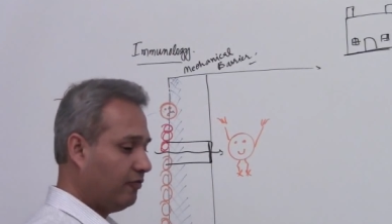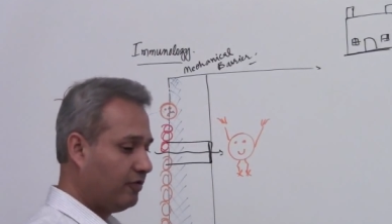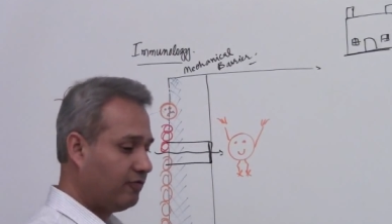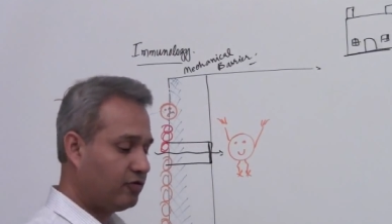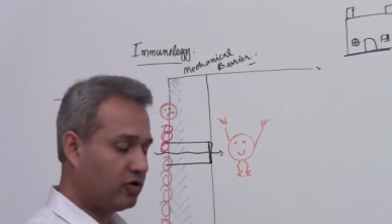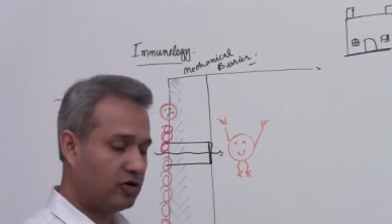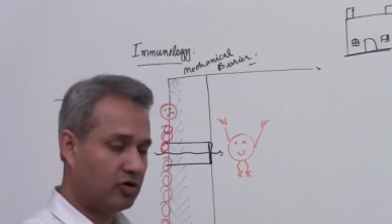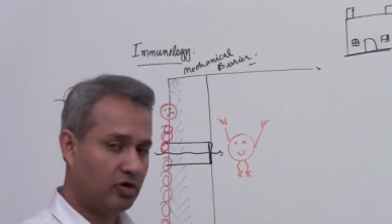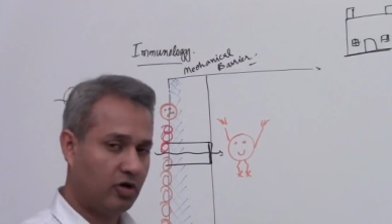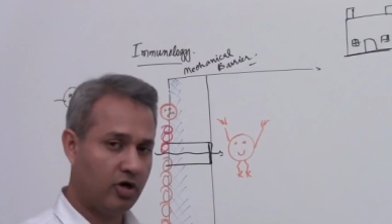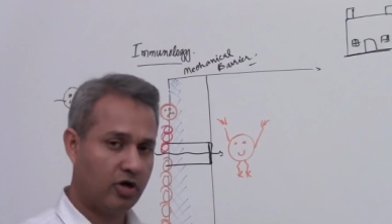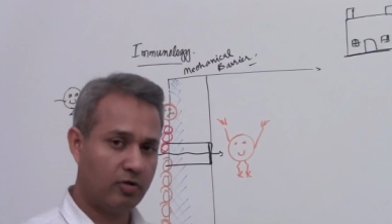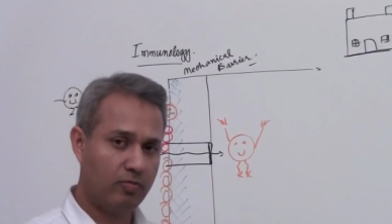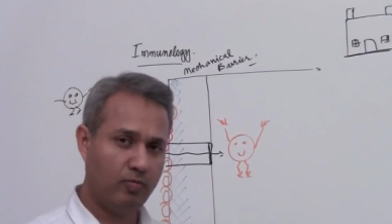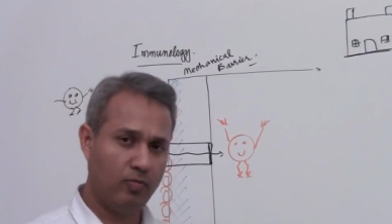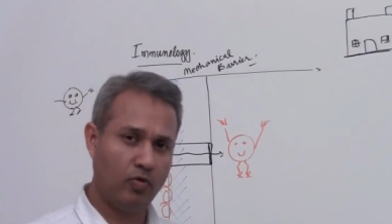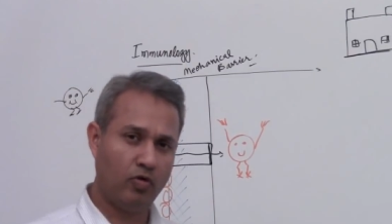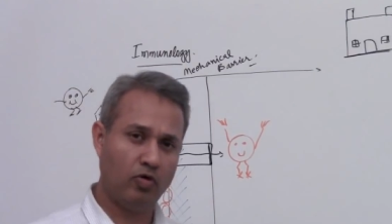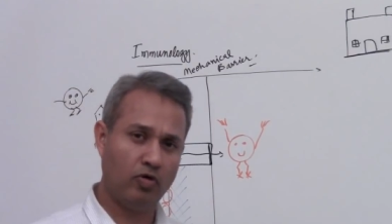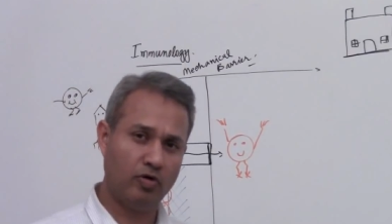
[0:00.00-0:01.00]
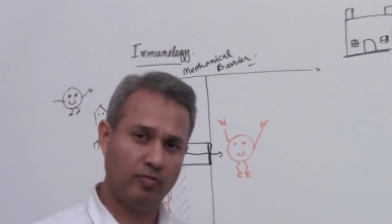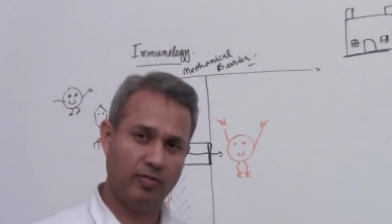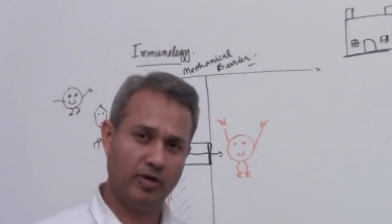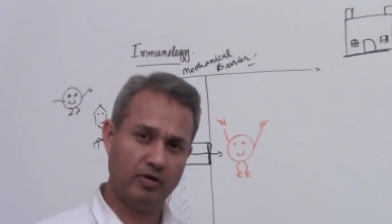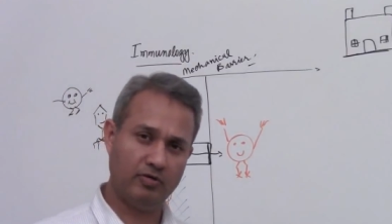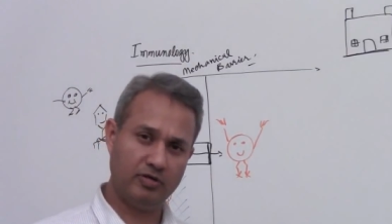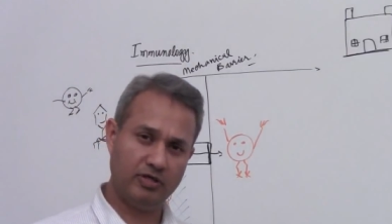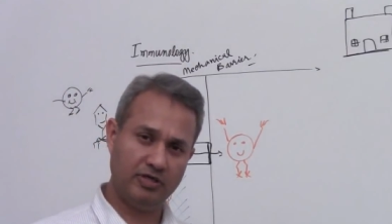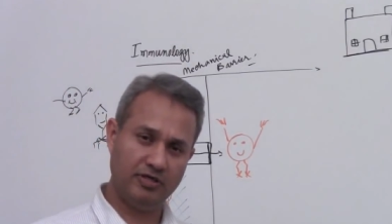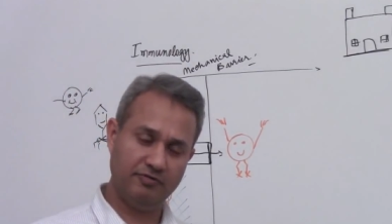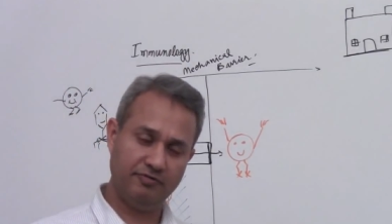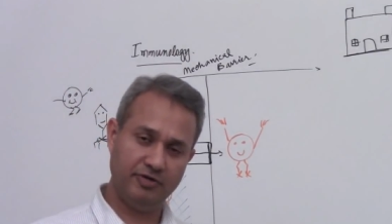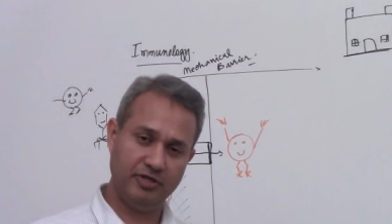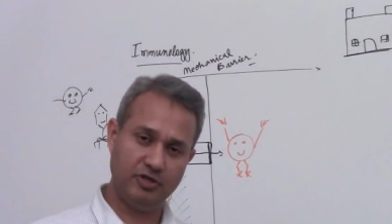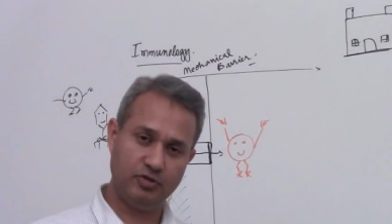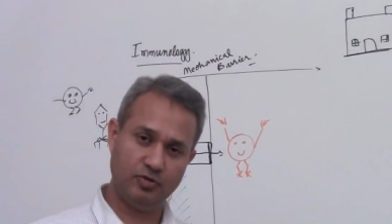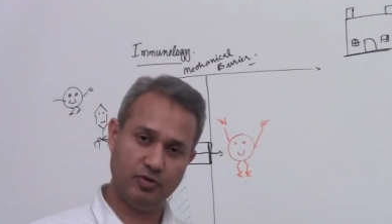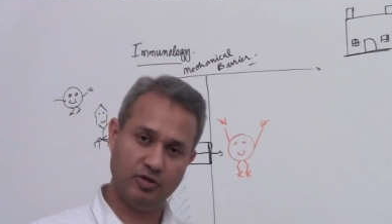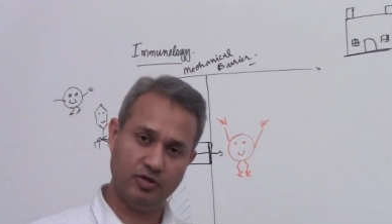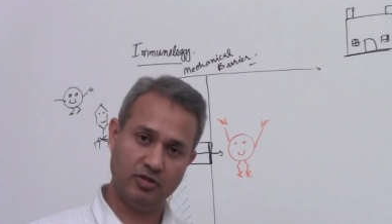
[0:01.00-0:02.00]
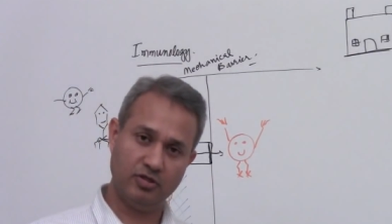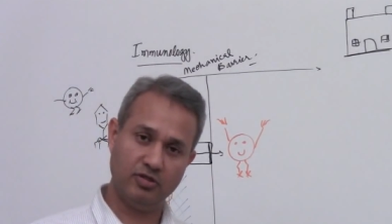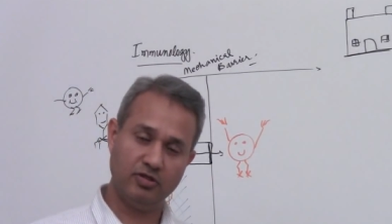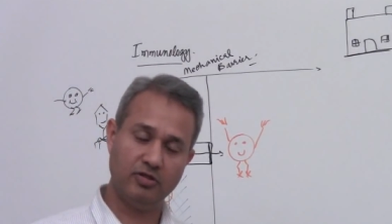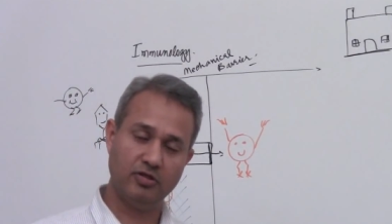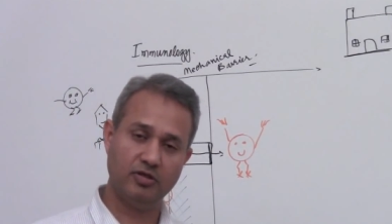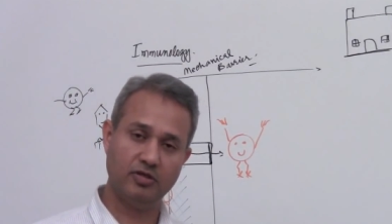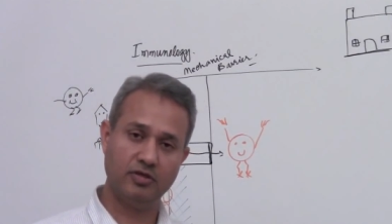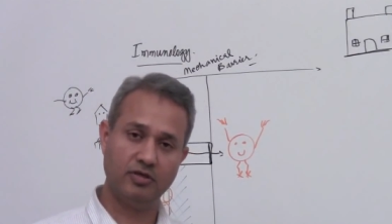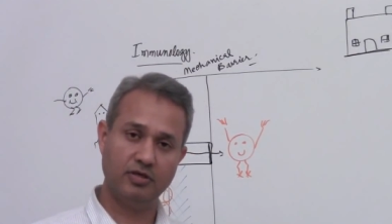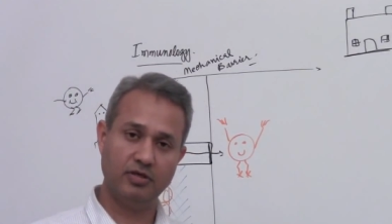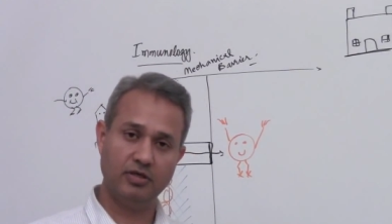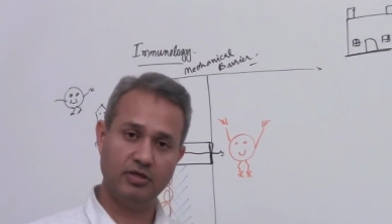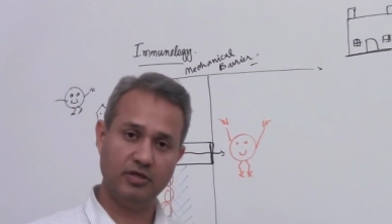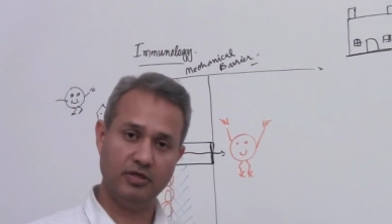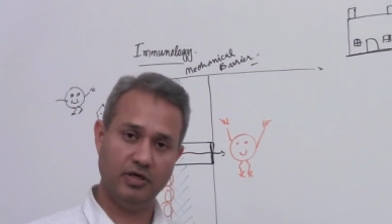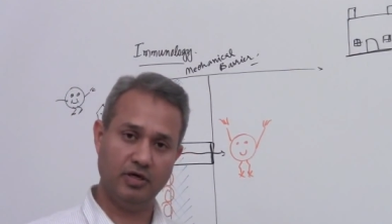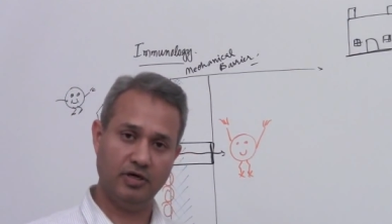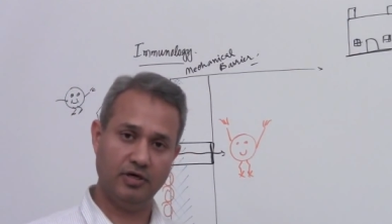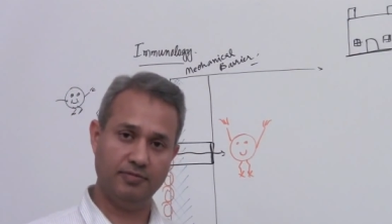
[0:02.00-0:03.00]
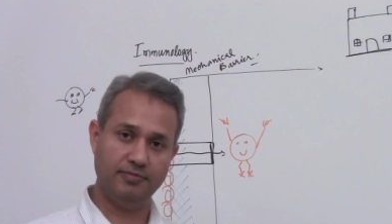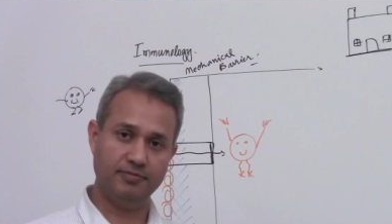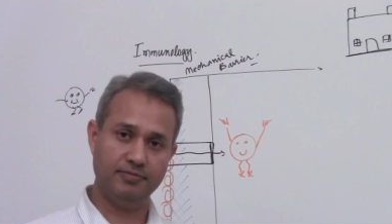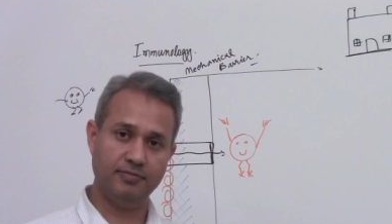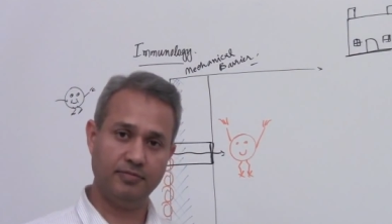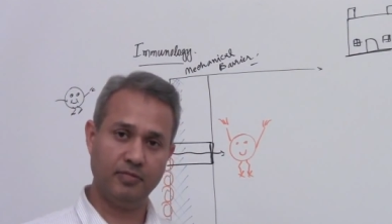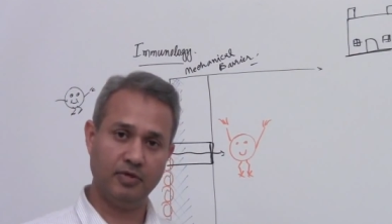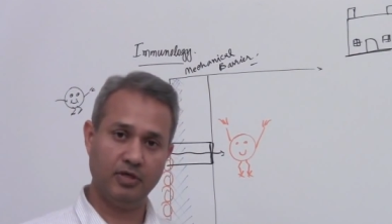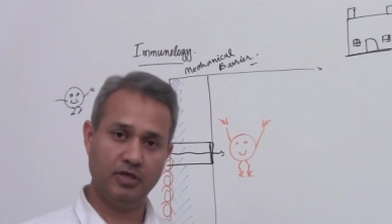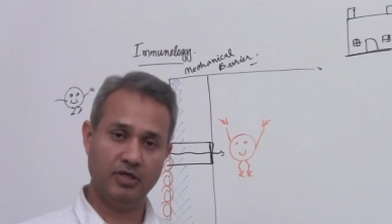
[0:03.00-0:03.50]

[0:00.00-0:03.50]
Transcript: we would talk more about individual um,